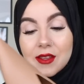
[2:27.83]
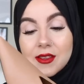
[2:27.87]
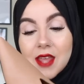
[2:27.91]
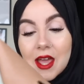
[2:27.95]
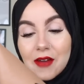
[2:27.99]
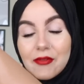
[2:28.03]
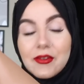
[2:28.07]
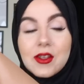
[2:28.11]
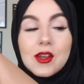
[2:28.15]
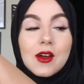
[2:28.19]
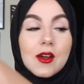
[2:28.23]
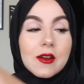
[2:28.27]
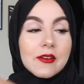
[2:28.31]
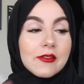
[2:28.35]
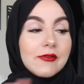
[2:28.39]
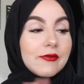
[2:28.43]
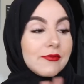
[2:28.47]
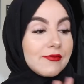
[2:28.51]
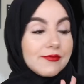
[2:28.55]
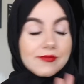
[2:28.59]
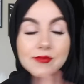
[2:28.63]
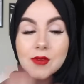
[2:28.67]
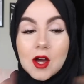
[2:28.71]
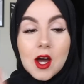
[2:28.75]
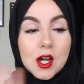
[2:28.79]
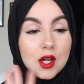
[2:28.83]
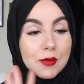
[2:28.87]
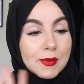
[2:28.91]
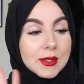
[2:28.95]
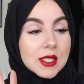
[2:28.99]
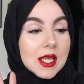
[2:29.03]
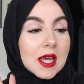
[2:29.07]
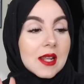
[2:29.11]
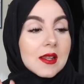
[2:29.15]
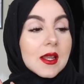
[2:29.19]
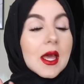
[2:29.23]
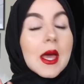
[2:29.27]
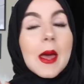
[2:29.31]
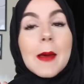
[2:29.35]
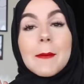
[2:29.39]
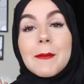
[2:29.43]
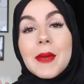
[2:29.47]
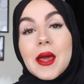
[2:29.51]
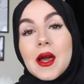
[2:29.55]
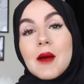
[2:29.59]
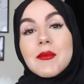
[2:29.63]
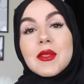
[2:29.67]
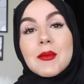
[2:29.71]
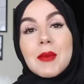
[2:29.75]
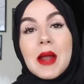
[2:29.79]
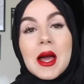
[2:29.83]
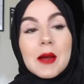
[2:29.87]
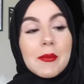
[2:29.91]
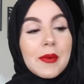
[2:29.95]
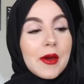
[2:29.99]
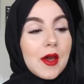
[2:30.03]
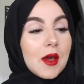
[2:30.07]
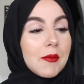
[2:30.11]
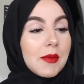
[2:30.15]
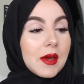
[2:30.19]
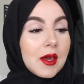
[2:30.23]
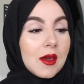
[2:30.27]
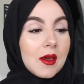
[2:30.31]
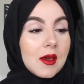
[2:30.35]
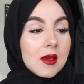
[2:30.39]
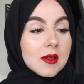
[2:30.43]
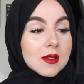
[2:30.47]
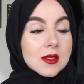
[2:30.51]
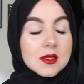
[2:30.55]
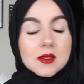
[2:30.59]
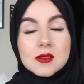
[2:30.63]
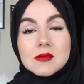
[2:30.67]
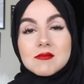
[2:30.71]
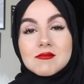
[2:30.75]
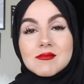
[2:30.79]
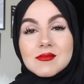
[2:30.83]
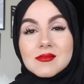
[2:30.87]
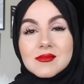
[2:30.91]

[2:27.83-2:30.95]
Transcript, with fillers: definitely gonna one hundred percent pick up the black pair because